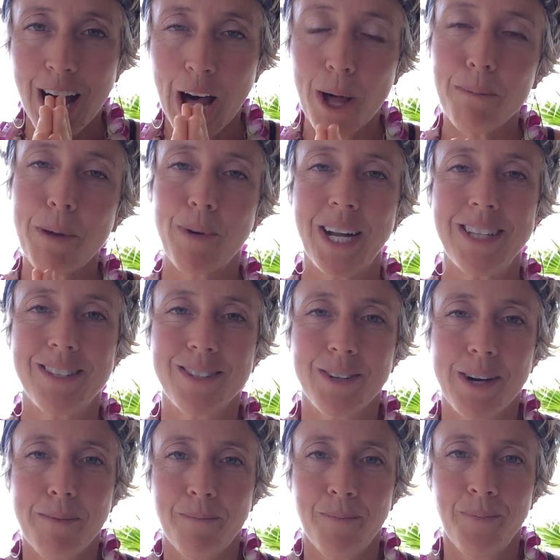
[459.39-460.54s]
help me
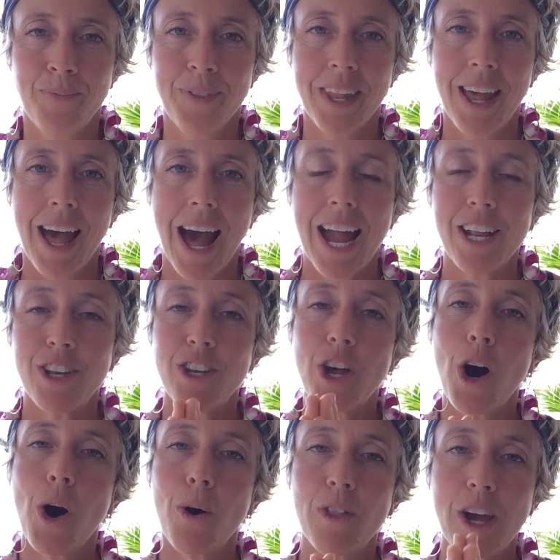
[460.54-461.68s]
brainstorm. I
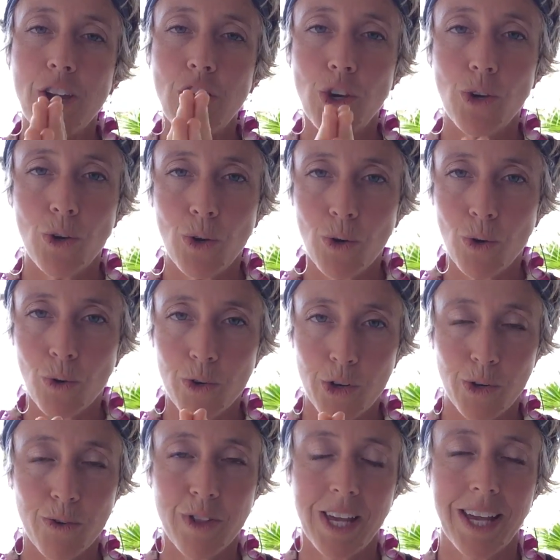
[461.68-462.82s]
know that you
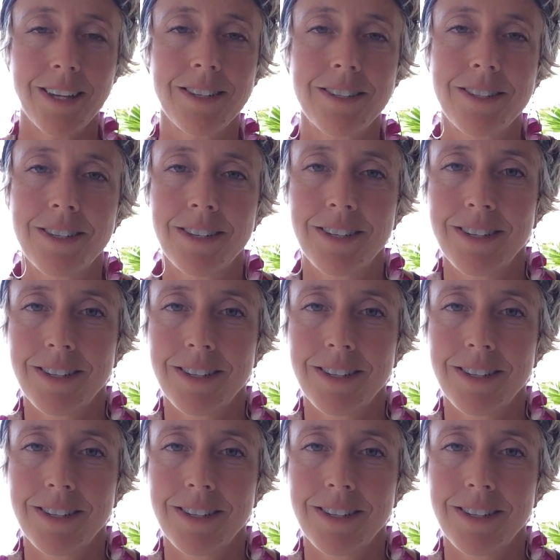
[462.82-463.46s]
do things